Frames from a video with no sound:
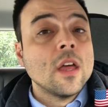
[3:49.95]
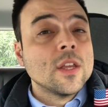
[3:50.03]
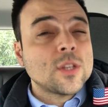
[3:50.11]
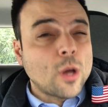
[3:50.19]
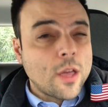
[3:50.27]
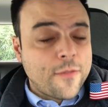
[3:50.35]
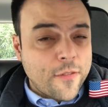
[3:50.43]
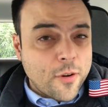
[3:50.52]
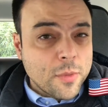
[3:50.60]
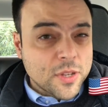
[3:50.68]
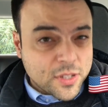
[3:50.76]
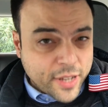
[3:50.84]
So if you're from
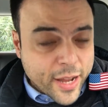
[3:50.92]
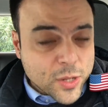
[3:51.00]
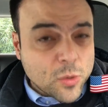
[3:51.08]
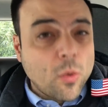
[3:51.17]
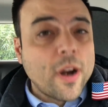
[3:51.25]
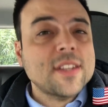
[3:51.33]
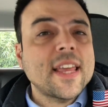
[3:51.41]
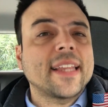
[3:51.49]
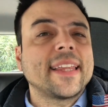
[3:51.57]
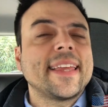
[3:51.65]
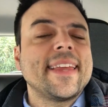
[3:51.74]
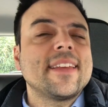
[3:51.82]
the States, where
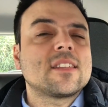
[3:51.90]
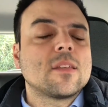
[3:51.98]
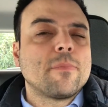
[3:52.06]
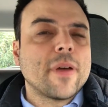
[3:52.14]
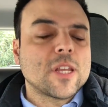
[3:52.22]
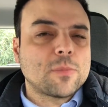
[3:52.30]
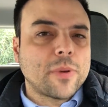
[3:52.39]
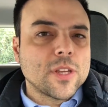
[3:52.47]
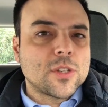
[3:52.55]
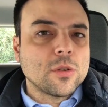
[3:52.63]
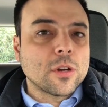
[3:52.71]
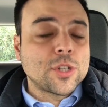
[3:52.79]
exactly is the best place
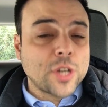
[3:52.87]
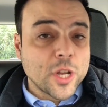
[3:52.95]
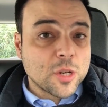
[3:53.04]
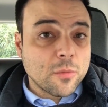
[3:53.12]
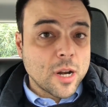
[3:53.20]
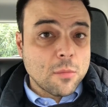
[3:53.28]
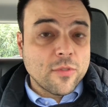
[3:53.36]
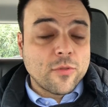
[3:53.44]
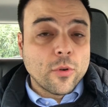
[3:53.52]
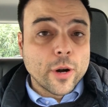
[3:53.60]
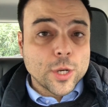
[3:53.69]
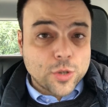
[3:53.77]
to exchange your money
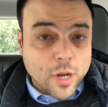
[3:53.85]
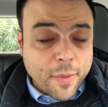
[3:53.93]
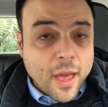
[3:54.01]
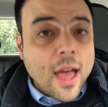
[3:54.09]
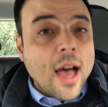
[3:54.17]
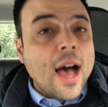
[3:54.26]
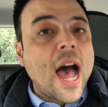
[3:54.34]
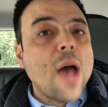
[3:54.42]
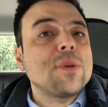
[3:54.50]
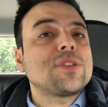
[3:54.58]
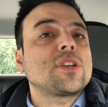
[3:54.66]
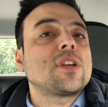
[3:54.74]
before a trip? I
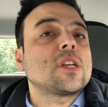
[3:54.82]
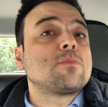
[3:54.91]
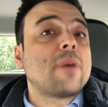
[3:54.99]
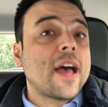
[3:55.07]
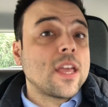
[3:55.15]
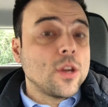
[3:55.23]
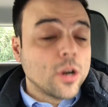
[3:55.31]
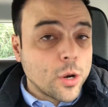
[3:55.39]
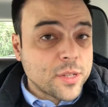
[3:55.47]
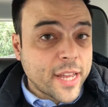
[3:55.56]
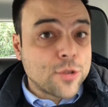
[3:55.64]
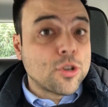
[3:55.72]
would suggest buying euros
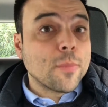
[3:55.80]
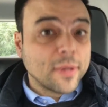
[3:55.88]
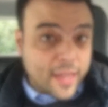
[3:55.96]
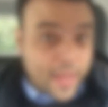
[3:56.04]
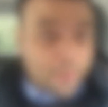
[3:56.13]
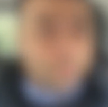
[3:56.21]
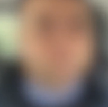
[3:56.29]
at AAA.